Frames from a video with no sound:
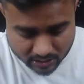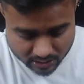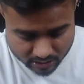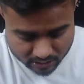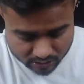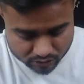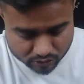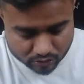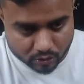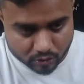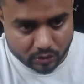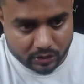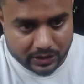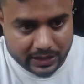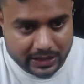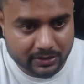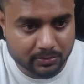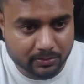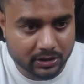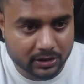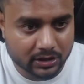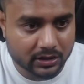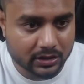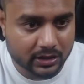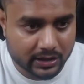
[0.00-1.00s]
So let
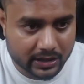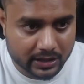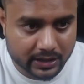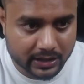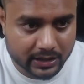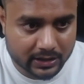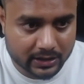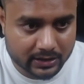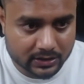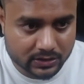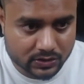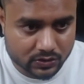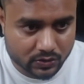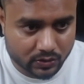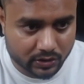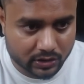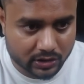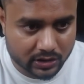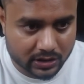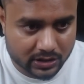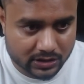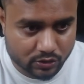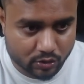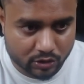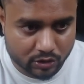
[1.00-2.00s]
me run it. So here
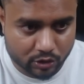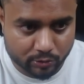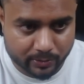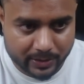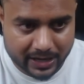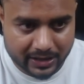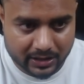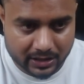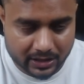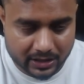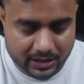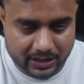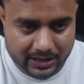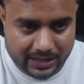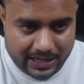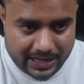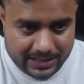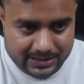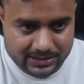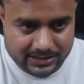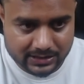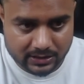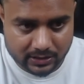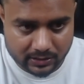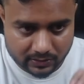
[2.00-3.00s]
is going to be entity
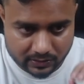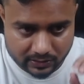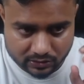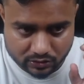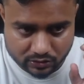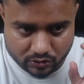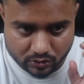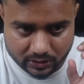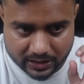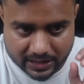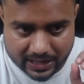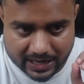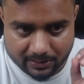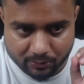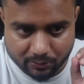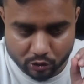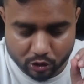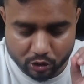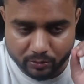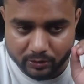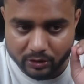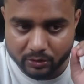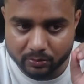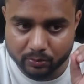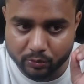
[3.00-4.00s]
class. So here I'm going to
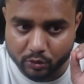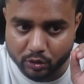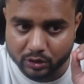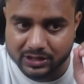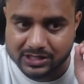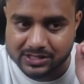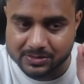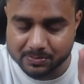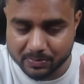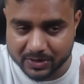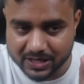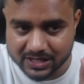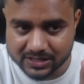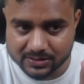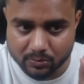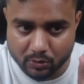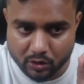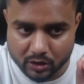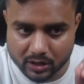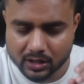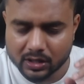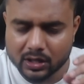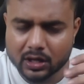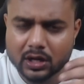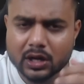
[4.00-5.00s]
be import this base
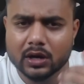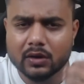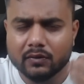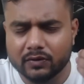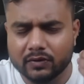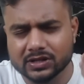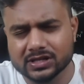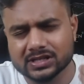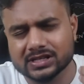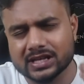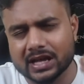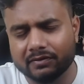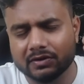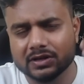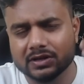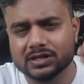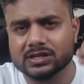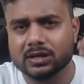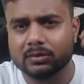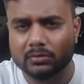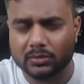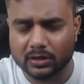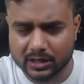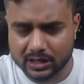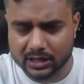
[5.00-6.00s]
model, which is having some
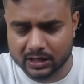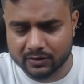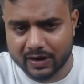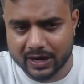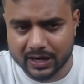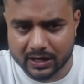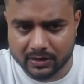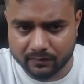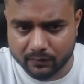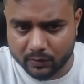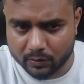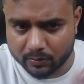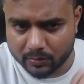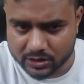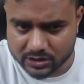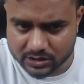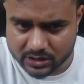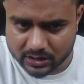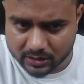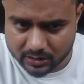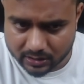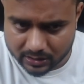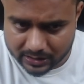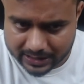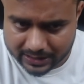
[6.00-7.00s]
required information.
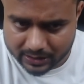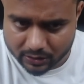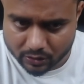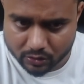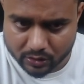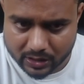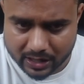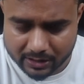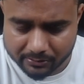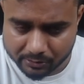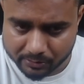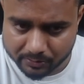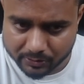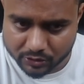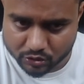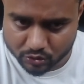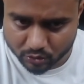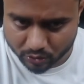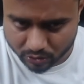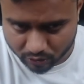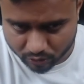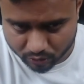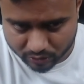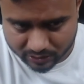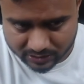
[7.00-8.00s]
Later on I will be showing
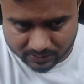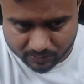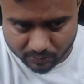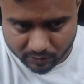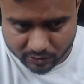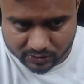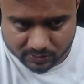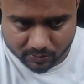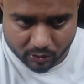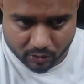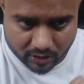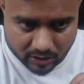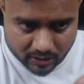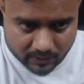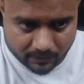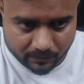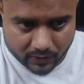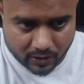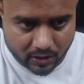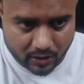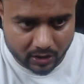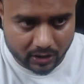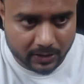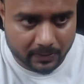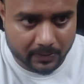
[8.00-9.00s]
you this base model.
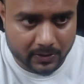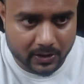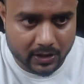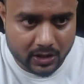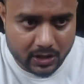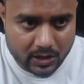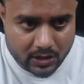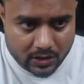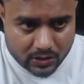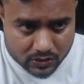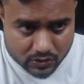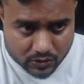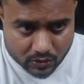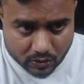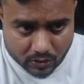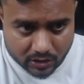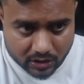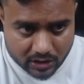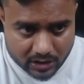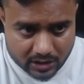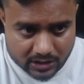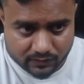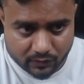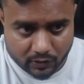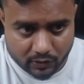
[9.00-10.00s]
Okay, so here
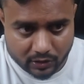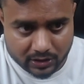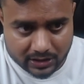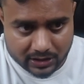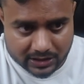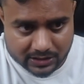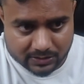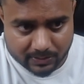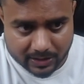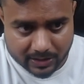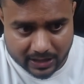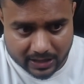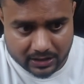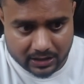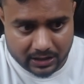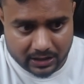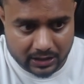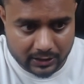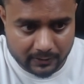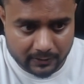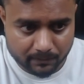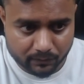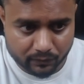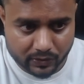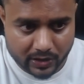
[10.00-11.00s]
is what, here is my entity.
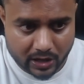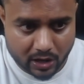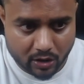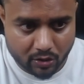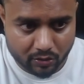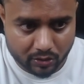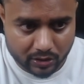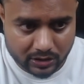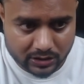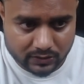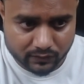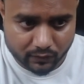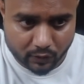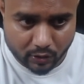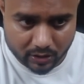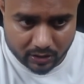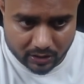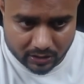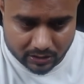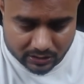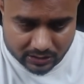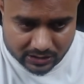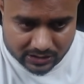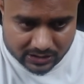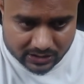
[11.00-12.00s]
Now is what,
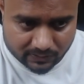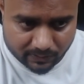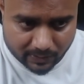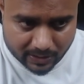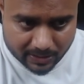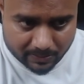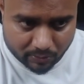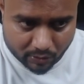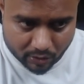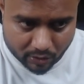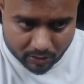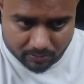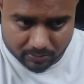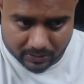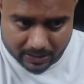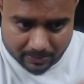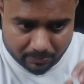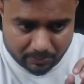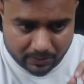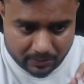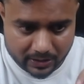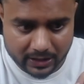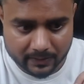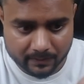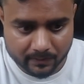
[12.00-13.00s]
this is my prompt
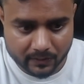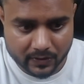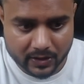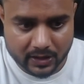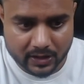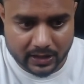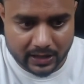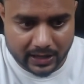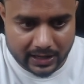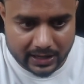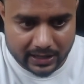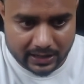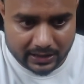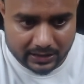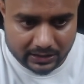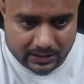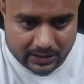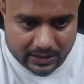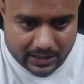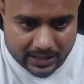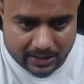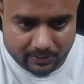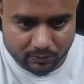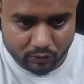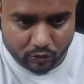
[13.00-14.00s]
template, and here
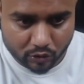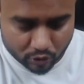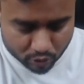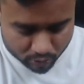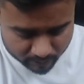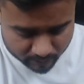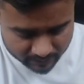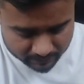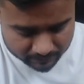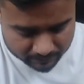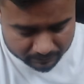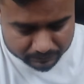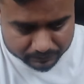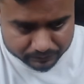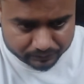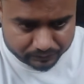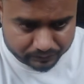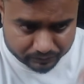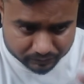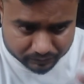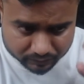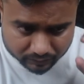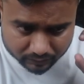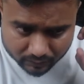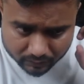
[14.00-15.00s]
I'm going to be
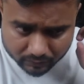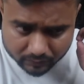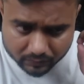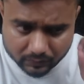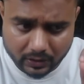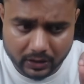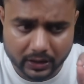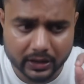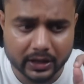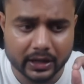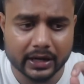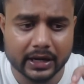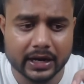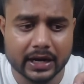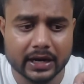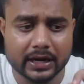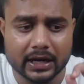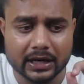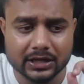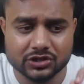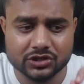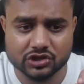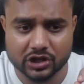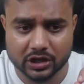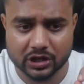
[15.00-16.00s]
create a
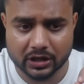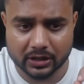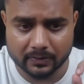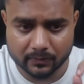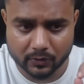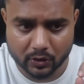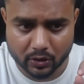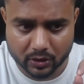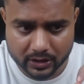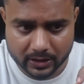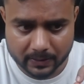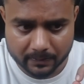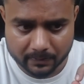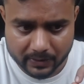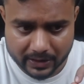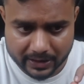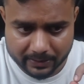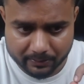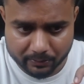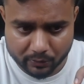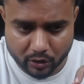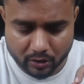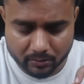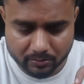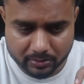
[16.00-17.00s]
chain. Okay,
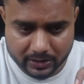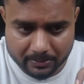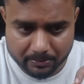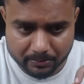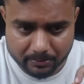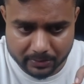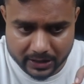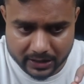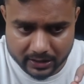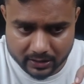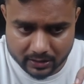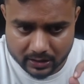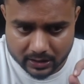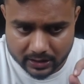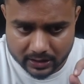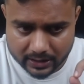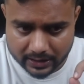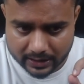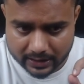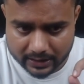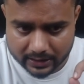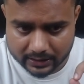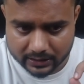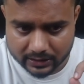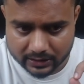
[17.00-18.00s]
prompt template,
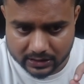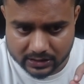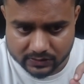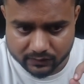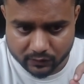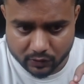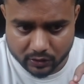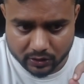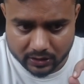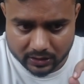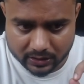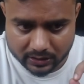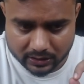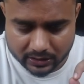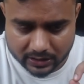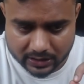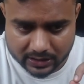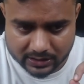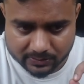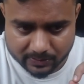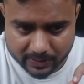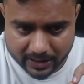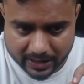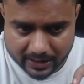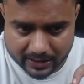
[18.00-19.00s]
and here is what, here is
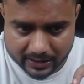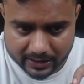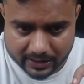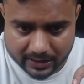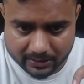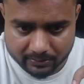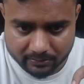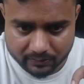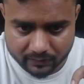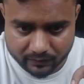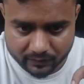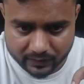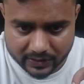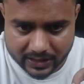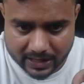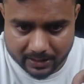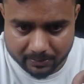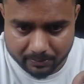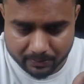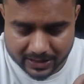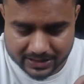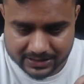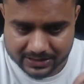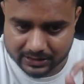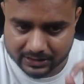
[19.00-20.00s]
my LLM where I'm
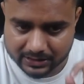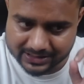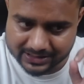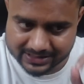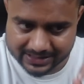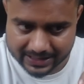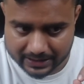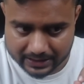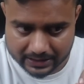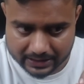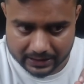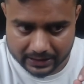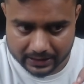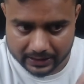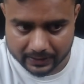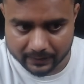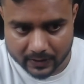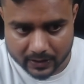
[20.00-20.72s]
passing entity.